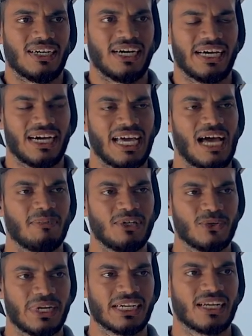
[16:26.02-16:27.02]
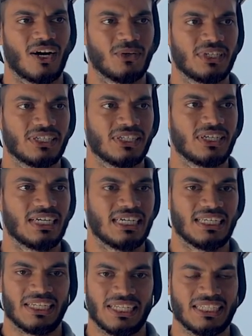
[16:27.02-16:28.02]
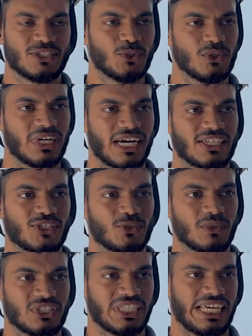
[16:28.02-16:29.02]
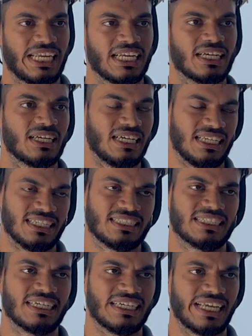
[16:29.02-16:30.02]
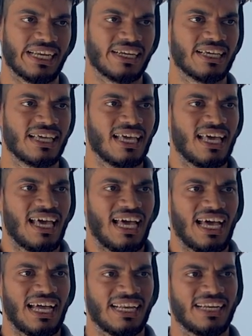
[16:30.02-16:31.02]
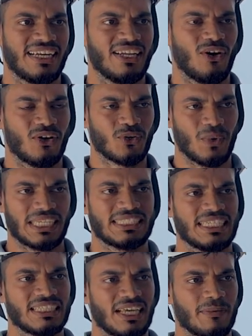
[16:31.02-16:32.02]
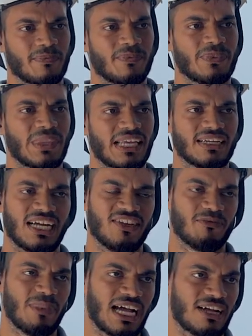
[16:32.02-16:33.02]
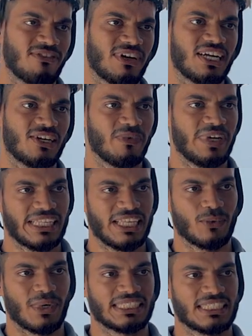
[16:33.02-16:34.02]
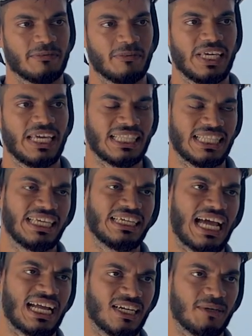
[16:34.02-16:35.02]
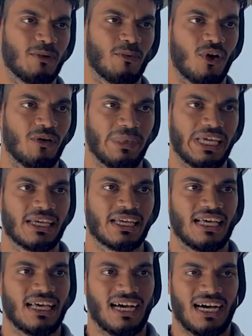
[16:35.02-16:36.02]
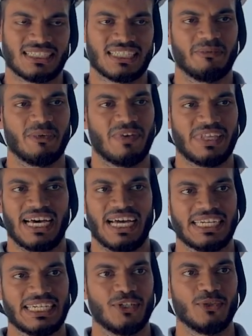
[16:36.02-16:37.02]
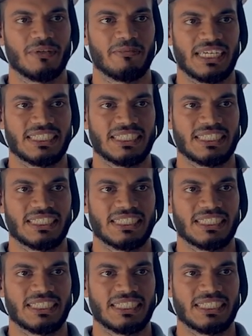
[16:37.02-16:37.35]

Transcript: I, I happened to encounter these two guys who were sharing illicit content, and on questioning them, it kind of backfired where they questioned me and they ganged up upon me, asking me whether I didn't do it